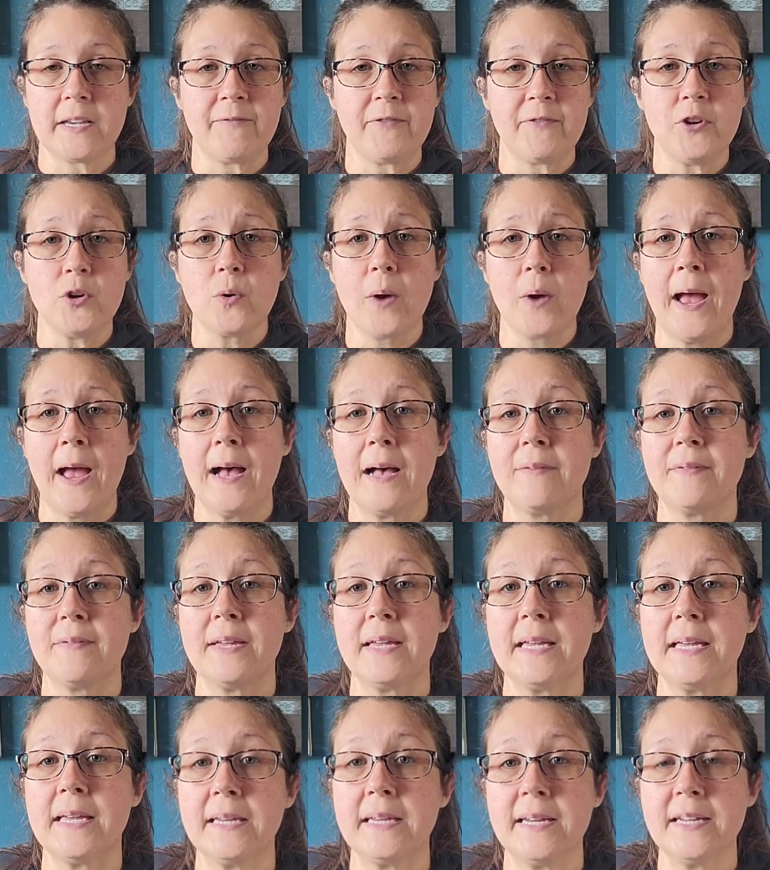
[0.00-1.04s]
If you have
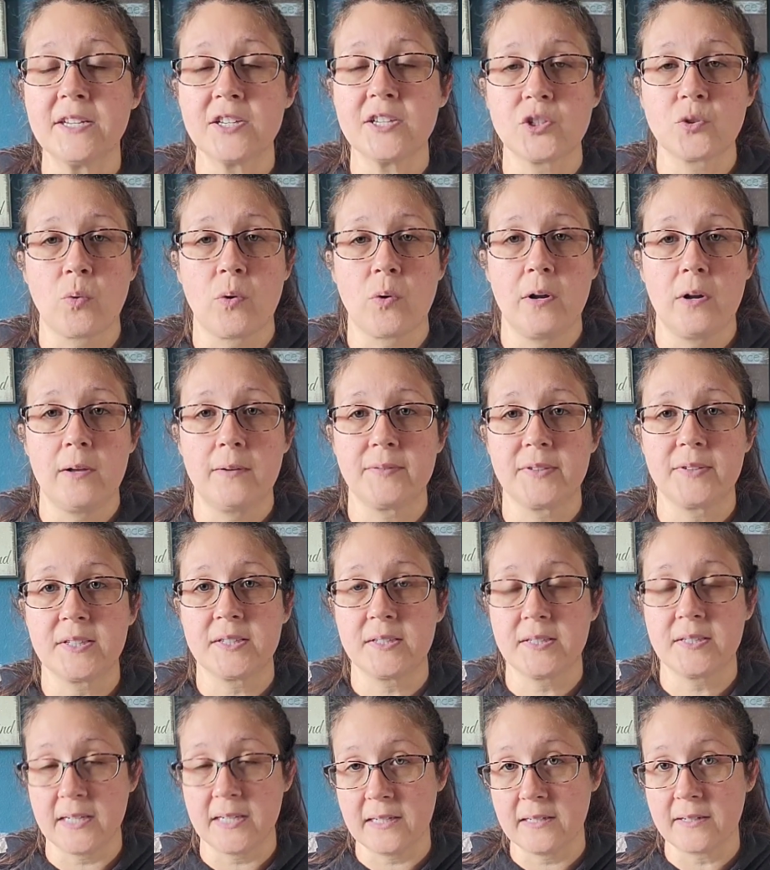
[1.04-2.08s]
any sort of
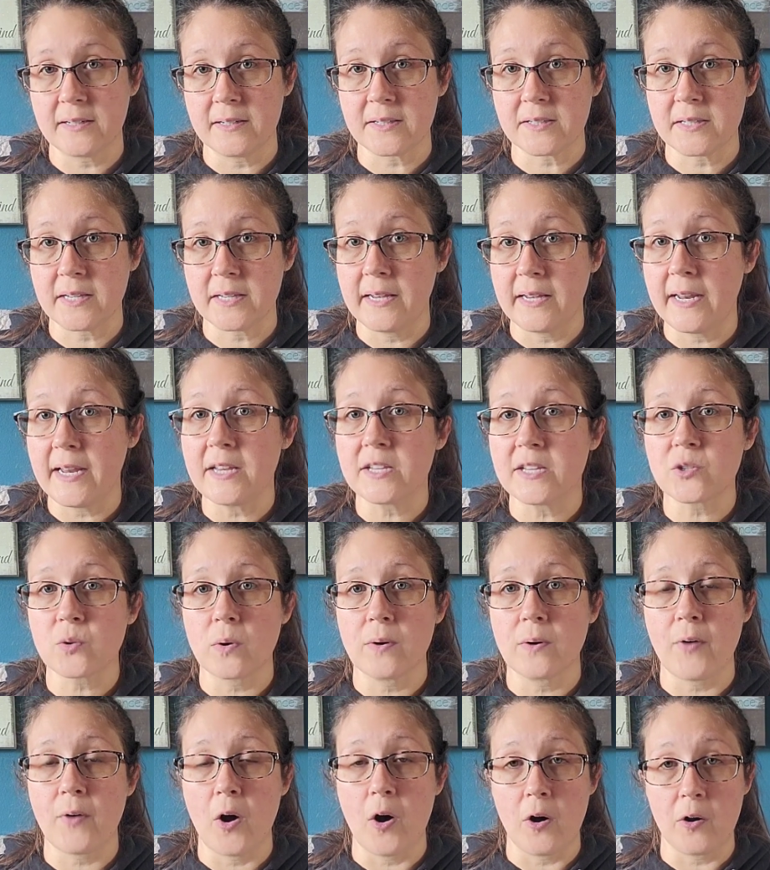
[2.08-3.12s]
sickness, any
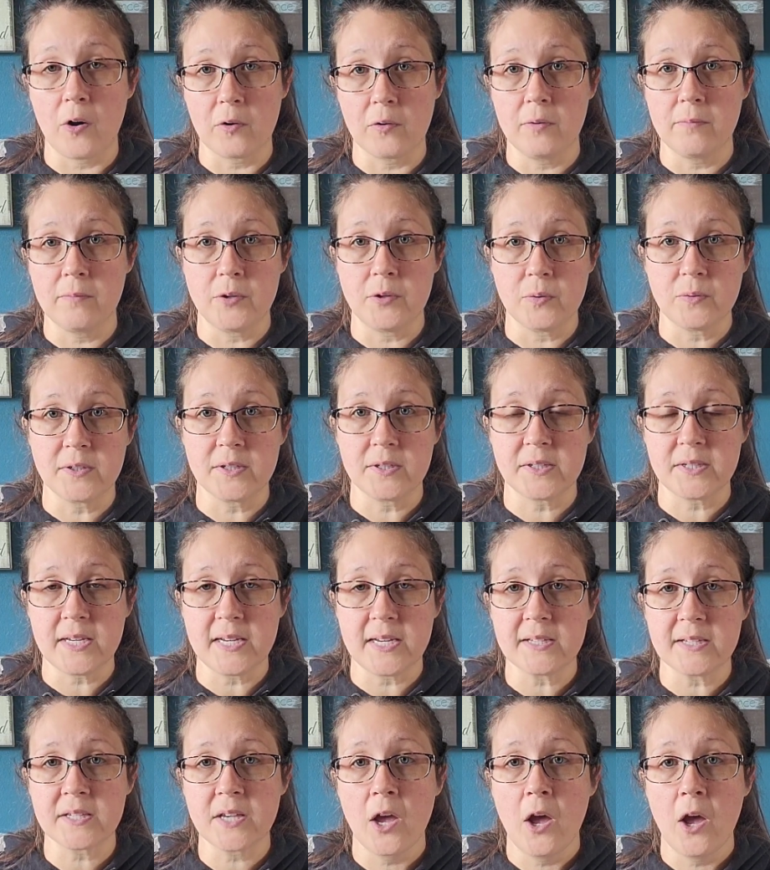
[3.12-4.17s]
sort of autoimmune
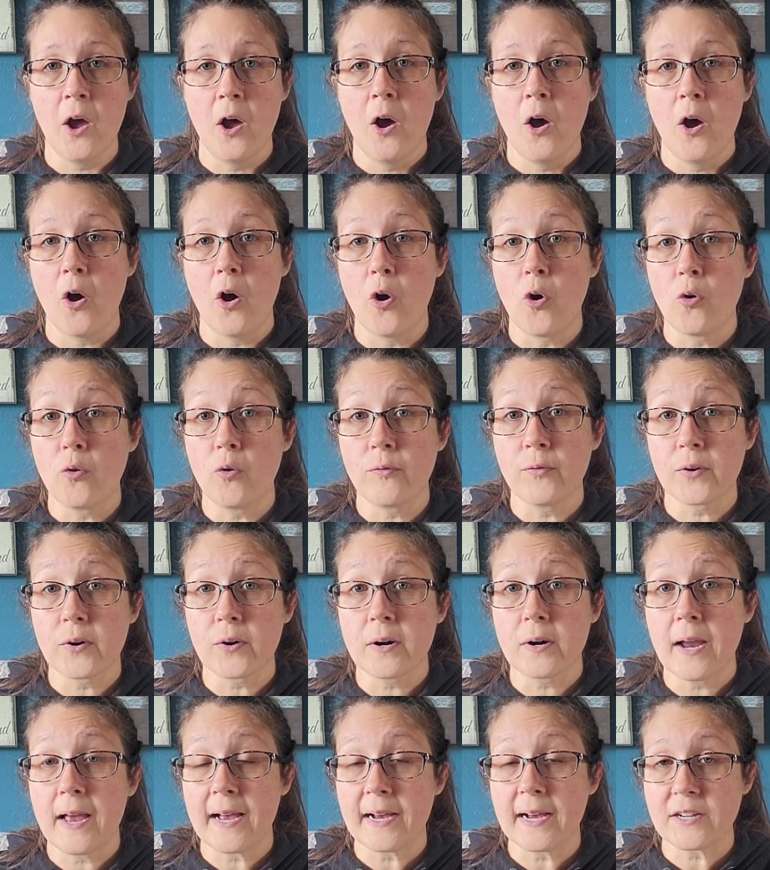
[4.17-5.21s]
disease,
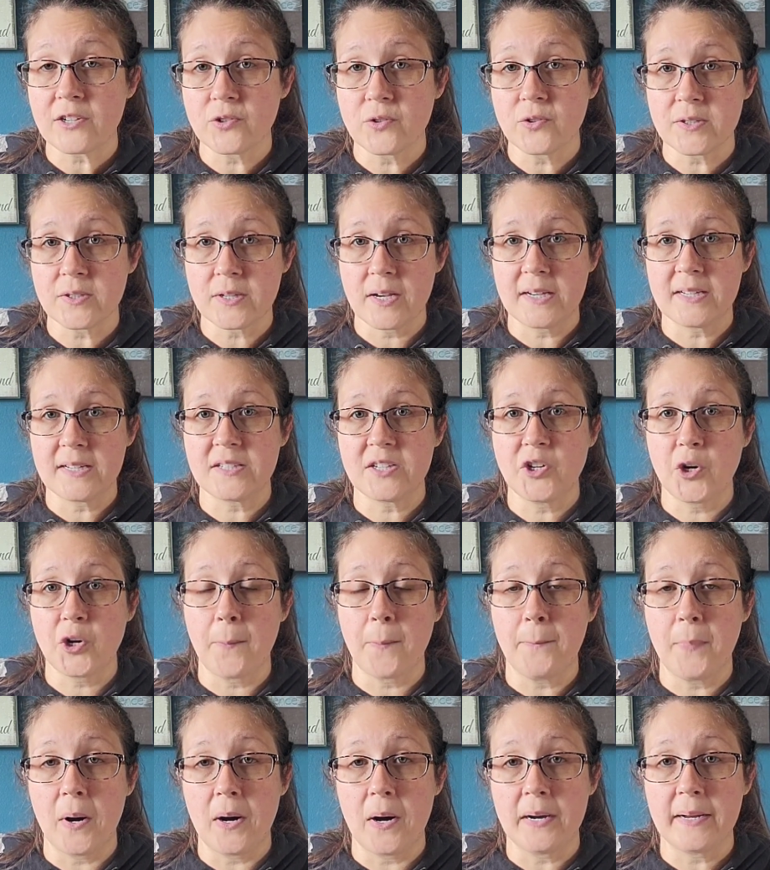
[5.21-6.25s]
over exercising
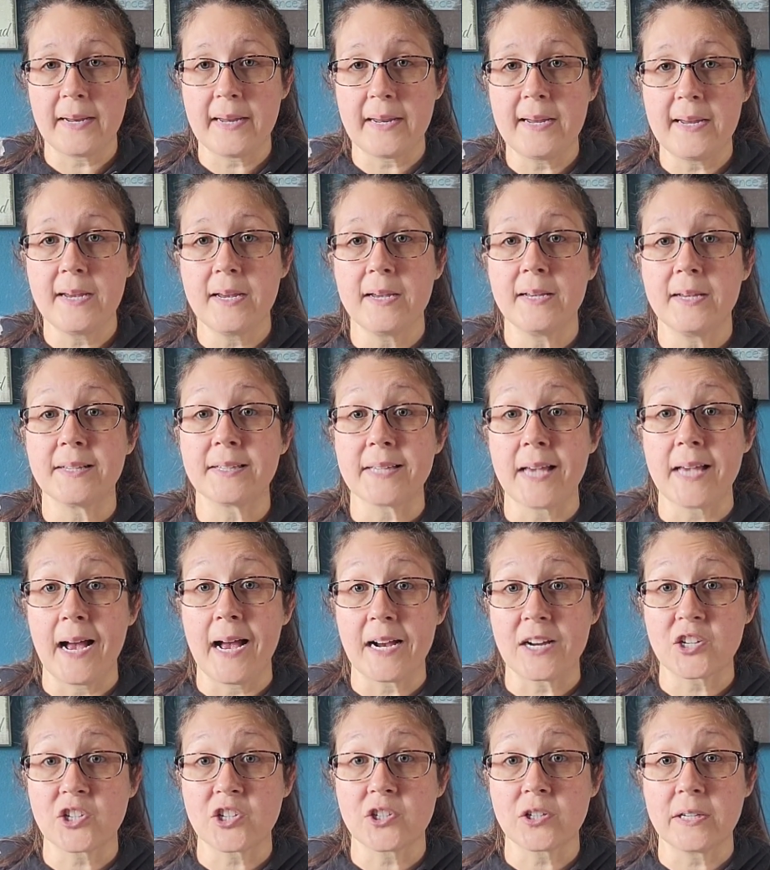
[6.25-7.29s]
your body is
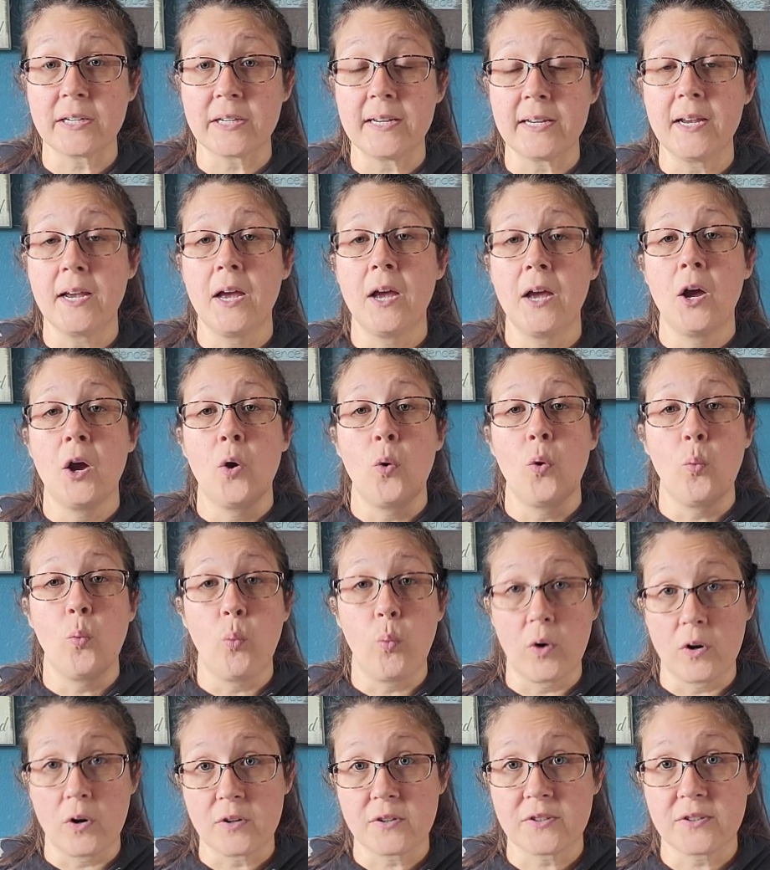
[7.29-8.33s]
actually
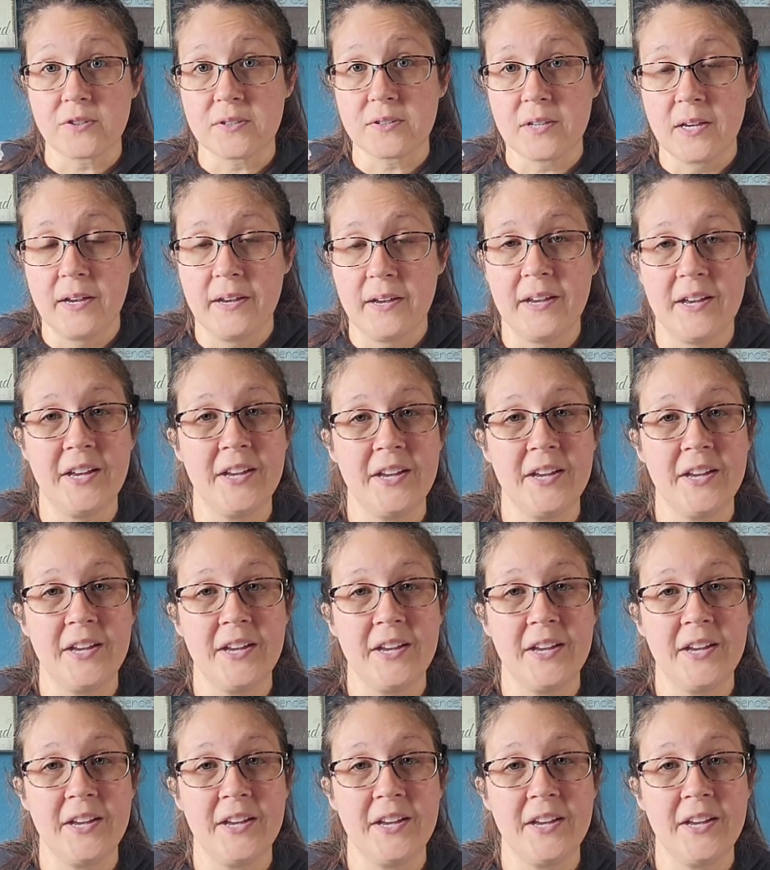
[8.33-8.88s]
worse.